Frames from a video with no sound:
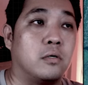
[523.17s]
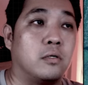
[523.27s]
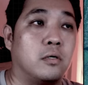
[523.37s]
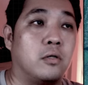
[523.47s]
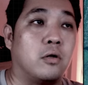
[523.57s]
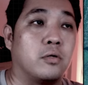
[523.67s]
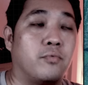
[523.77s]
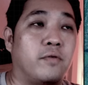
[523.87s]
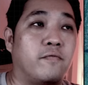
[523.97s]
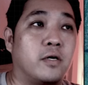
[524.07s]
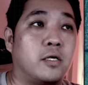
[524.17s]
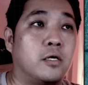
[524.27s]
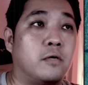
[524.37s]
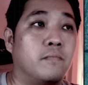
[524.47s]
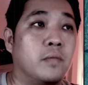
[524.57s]
along the river
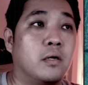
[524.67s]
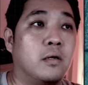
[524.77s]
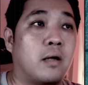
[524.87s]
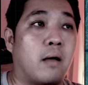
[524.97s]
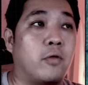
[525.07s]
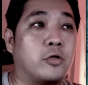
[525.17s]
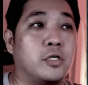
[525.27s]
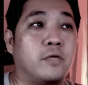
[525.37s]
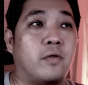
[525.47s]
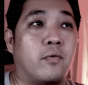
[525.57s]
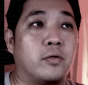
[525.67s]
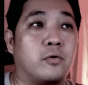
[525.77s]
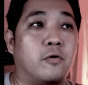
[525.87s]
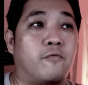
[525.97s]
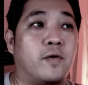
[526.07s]
here. I'm not sure if they want to
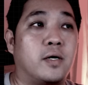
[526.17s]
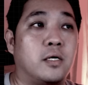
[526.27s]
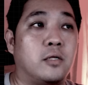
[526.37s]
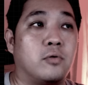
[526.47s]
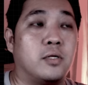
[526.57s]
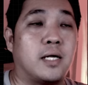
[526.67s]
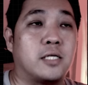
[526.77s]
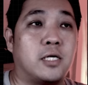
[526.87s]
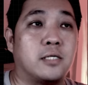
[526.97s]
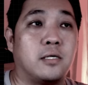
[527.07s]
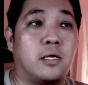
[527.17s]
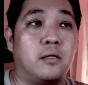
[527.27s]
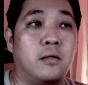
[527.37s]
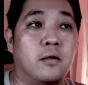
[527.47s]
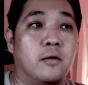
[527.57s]
go further into the Dachas
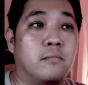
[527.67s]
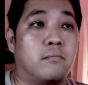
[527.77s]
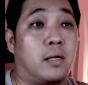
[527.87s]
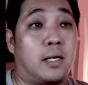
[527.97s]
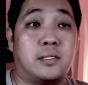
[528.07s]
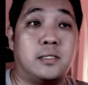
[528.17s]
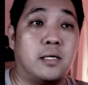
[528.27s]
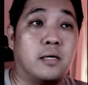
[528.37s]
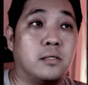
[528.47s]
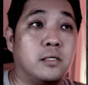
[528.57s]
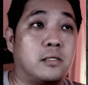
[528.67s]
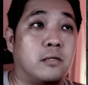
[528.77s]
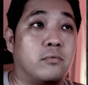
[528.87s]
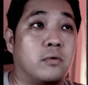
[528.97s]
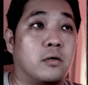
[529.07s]
again, but let's see how this
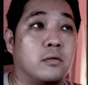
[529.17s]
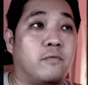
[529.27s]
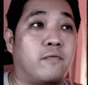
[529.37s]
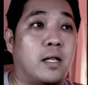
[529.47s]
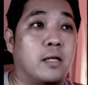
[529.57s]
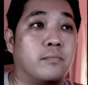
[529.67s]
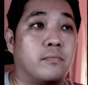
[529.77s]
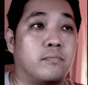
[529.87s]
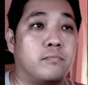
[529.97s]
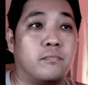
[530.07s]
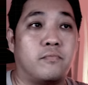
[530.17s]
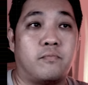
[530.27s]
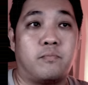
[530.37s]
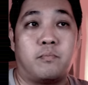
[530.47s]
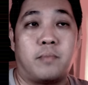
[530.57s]
develop
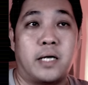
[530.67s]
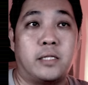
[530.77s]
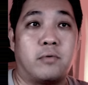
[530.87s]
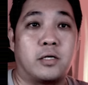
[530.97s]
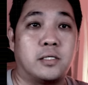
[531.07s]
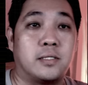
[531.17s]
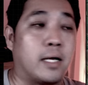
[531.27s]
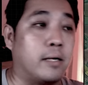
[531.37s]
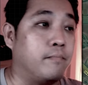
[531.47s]
by the Russian side.